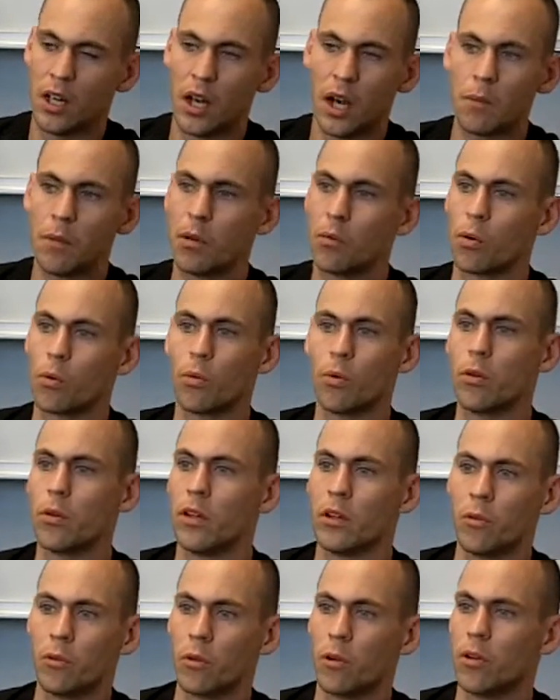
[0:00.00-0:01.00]
I mean,
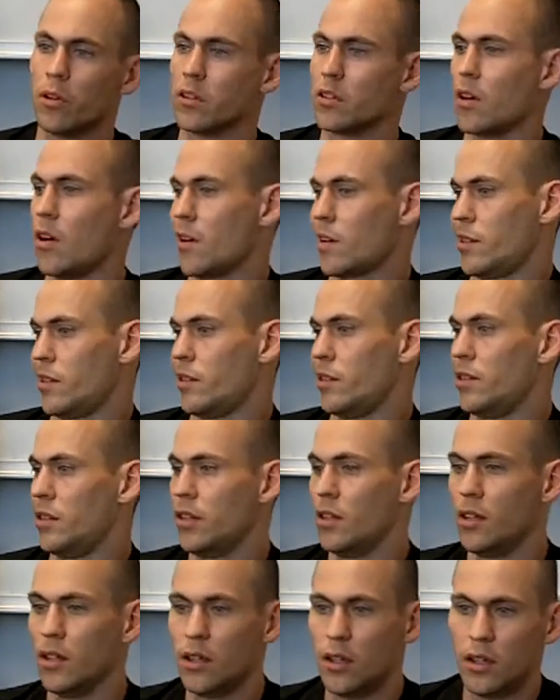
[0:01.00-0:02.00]
we're only talking,
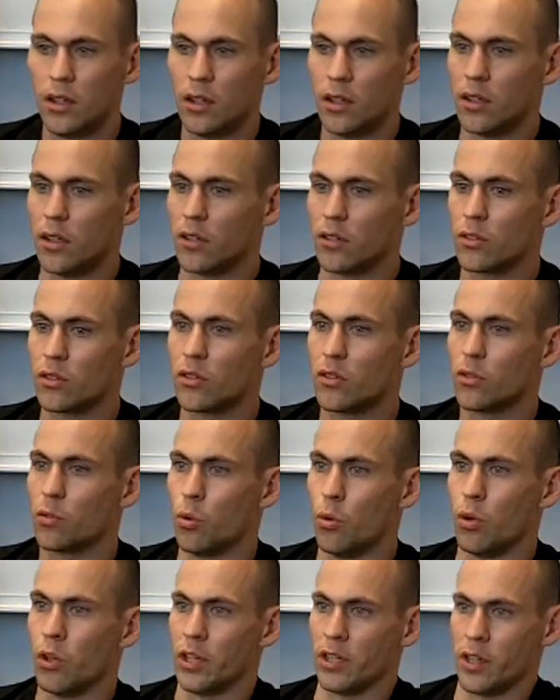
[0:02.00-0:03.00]

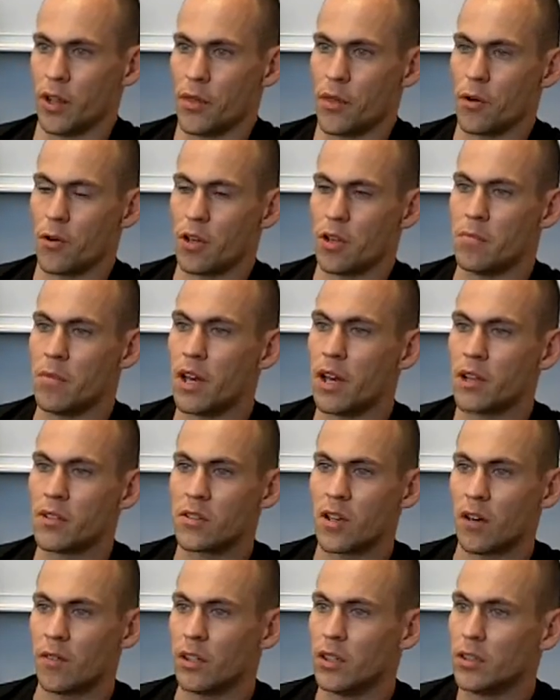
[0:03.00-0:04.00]
20 to 30
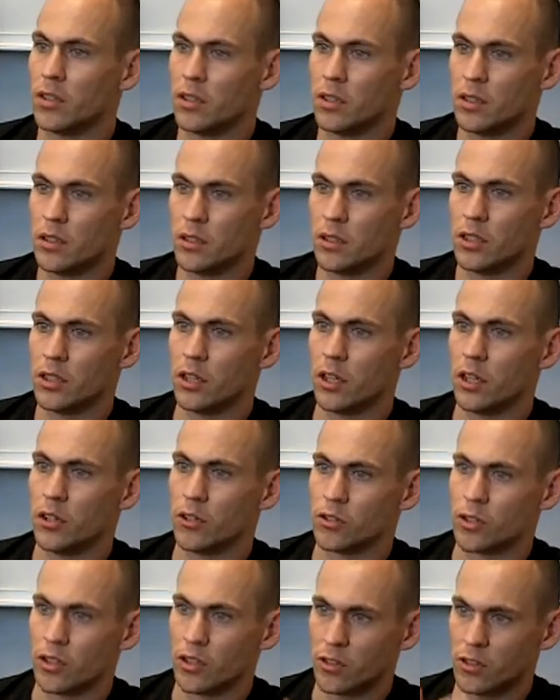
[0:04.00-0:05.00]
minutes of it.
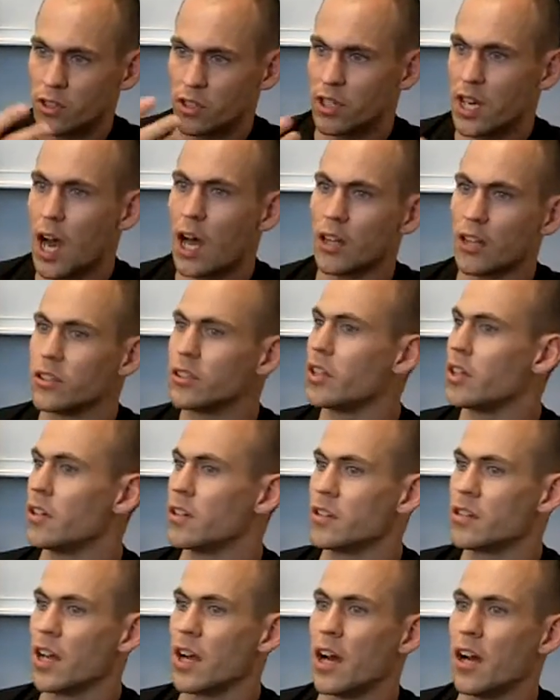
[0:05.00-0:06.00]
There's a college here
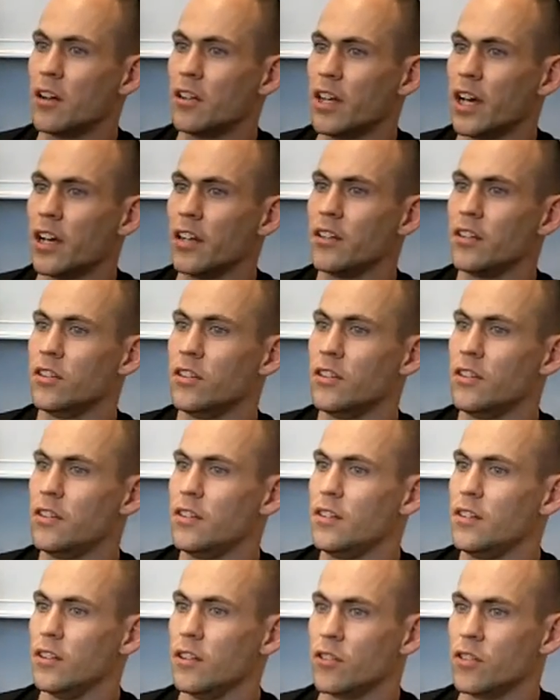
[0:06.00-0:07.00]
in town that
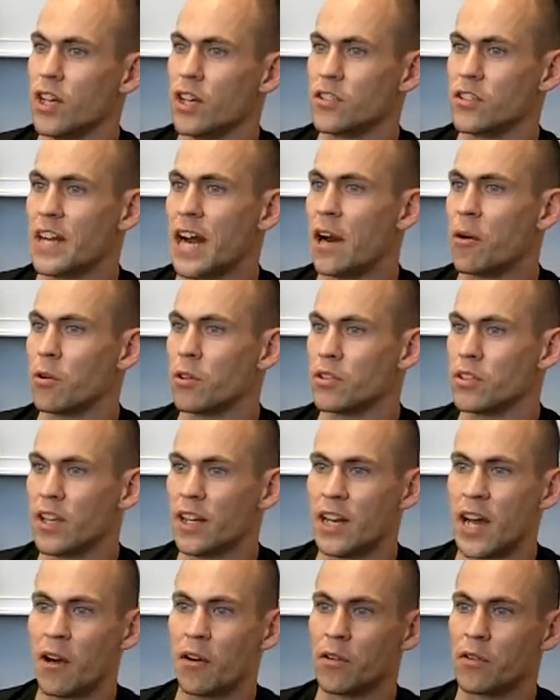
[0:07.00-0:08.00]
does an hour and
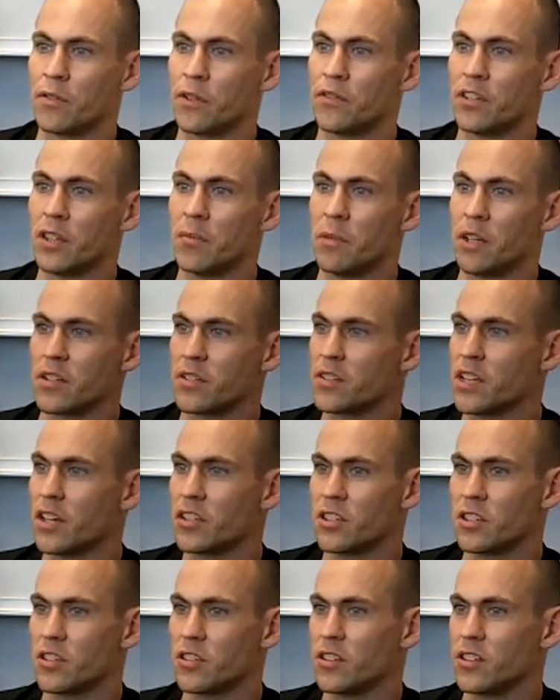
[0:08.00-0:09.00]
10 hour and 15-minute
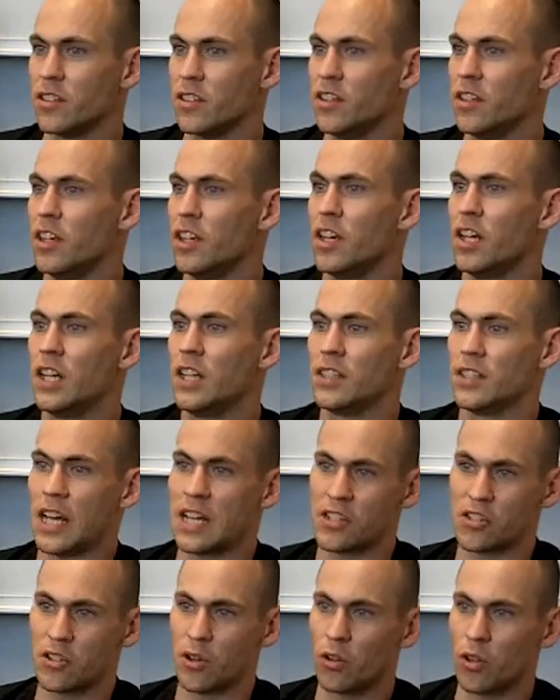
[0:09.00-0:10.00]
sessions, and
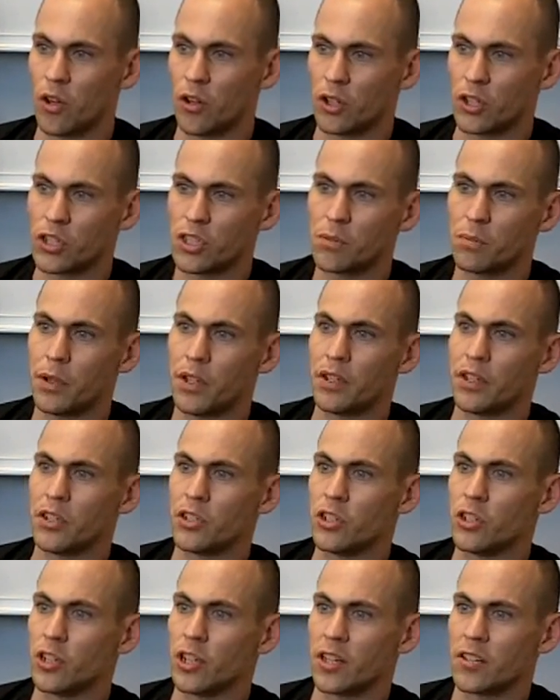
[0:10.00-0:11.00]
that's no longer speed and
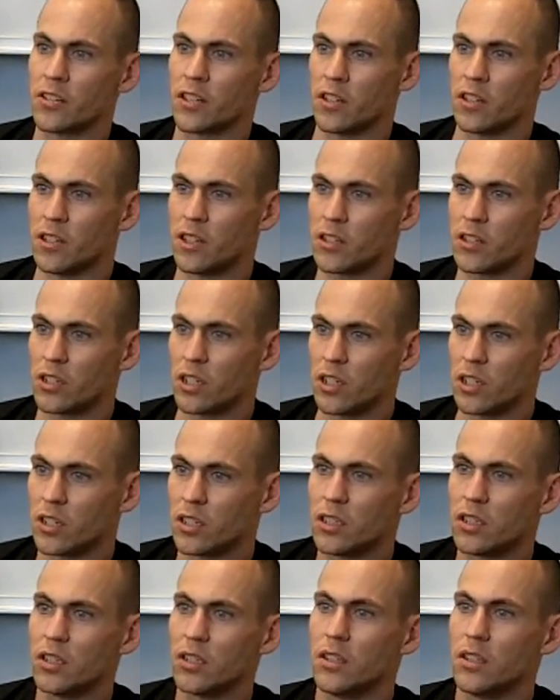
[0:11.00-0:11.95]
agility. That's conditioning.